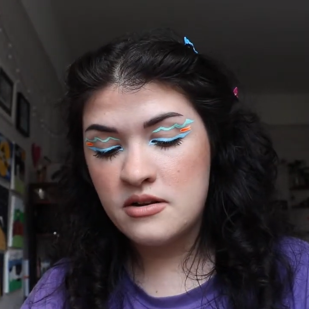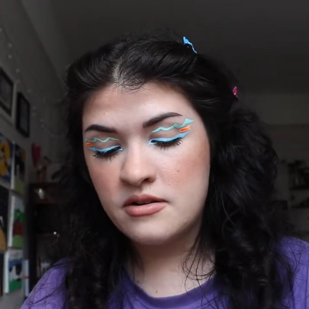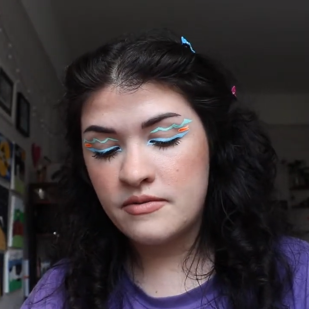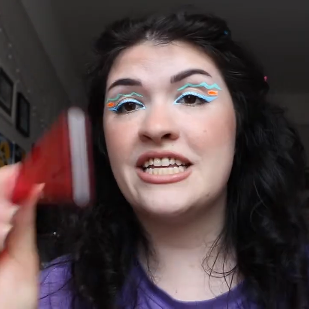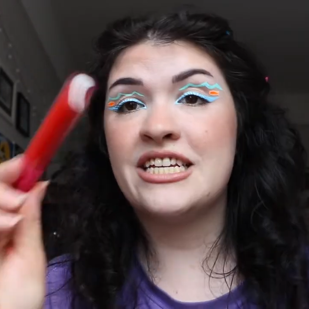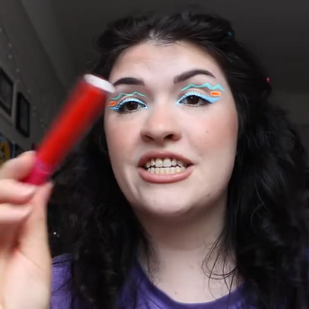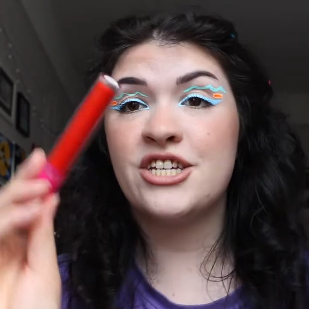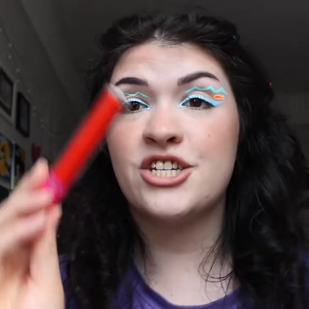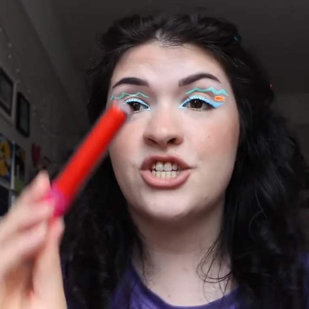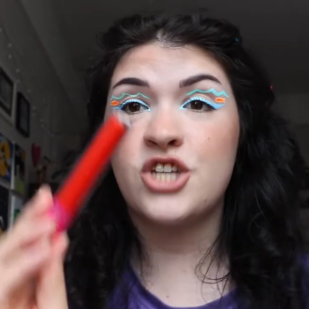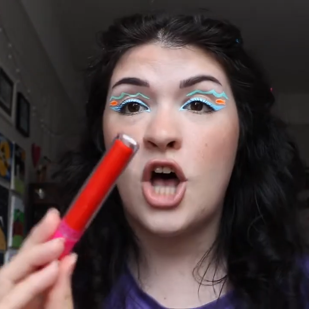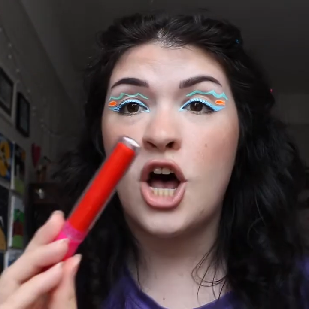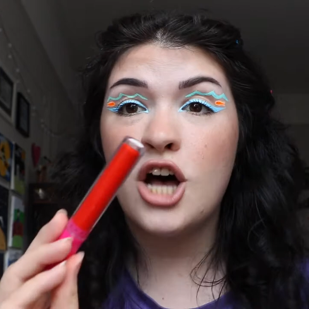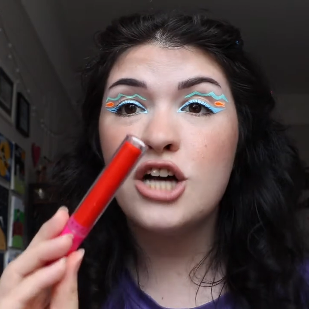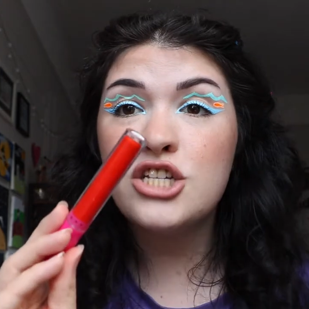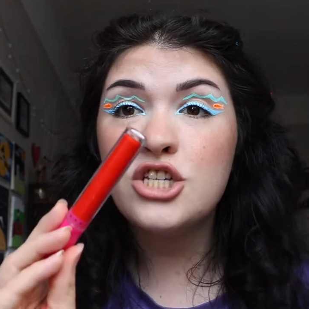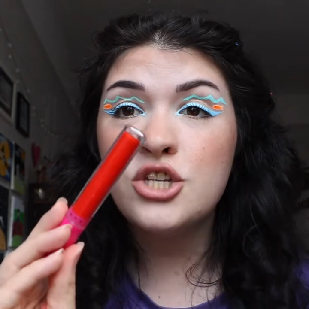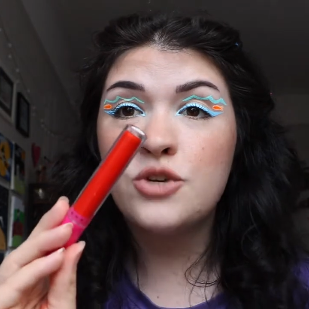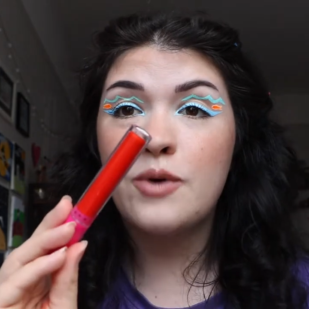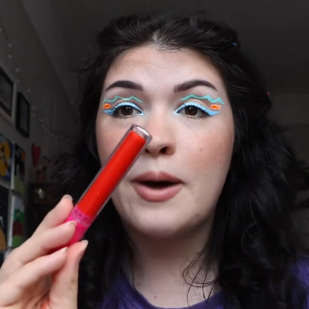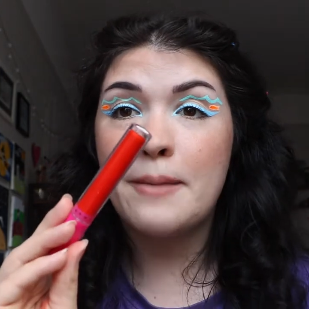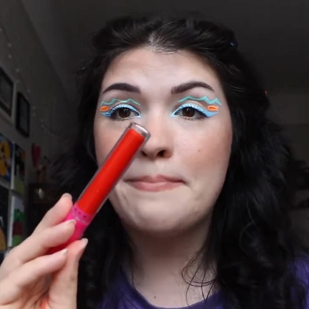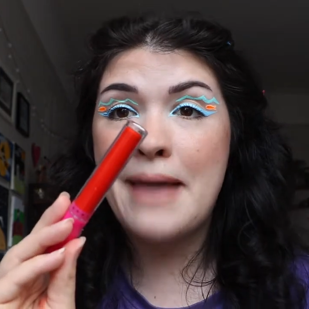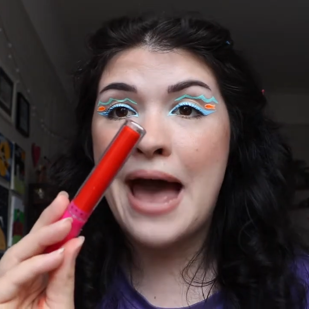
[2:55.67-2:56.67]
This is
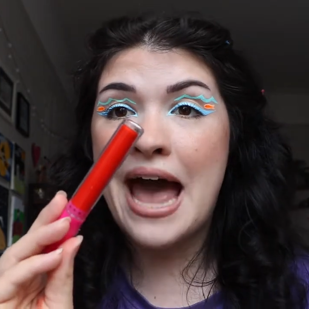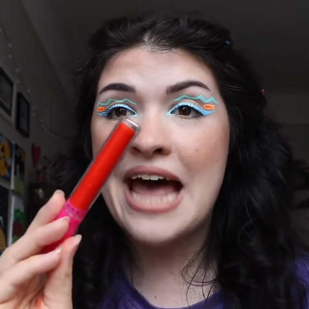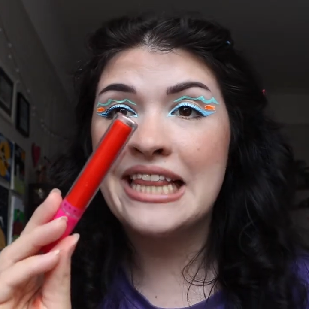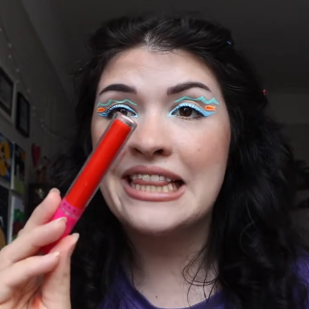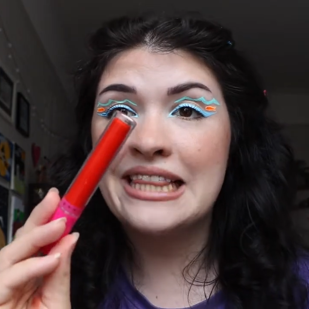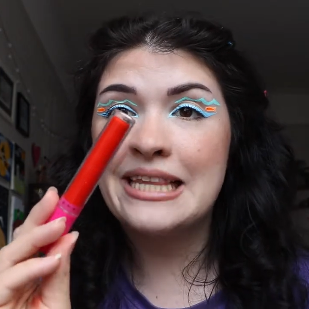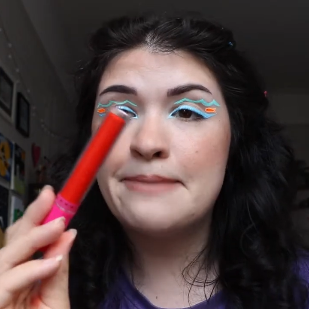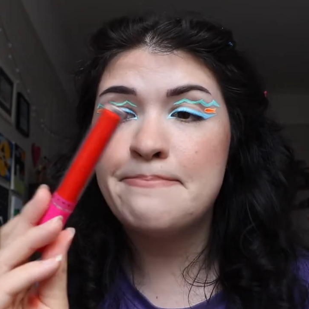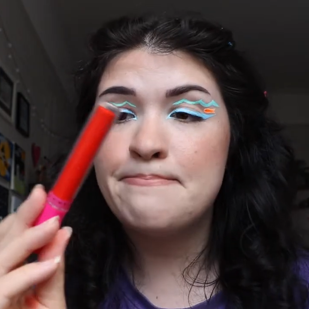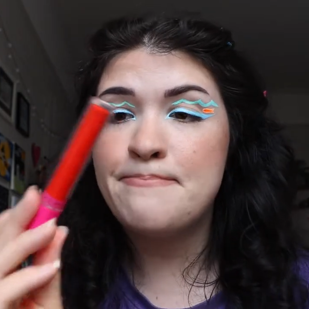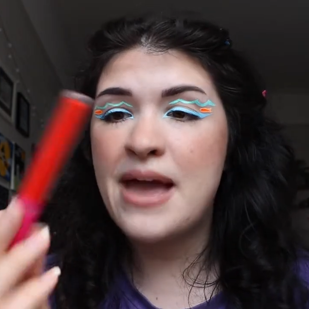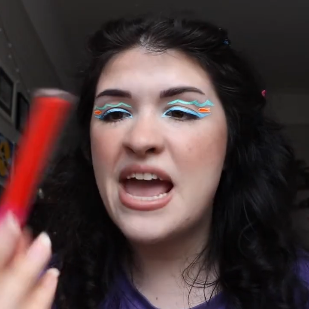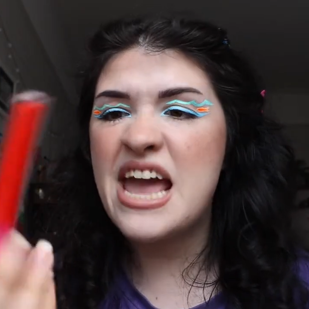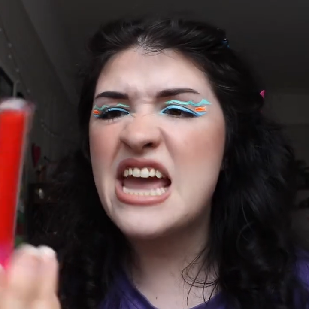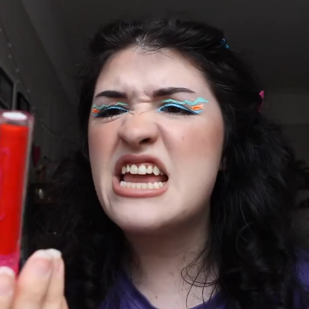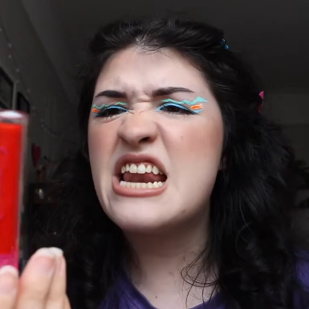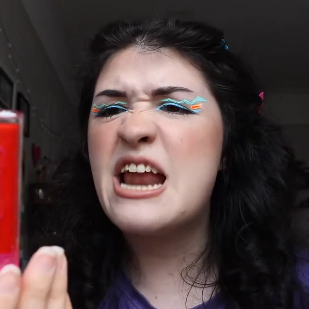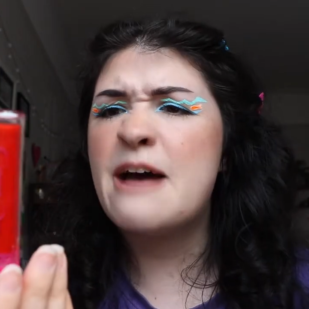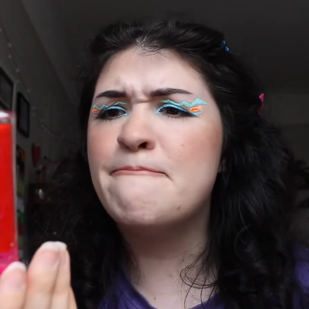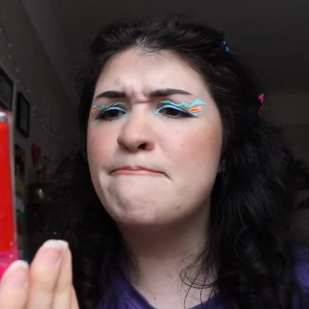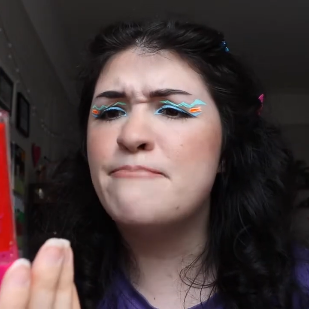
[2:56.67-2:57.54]
also a matte lip paint.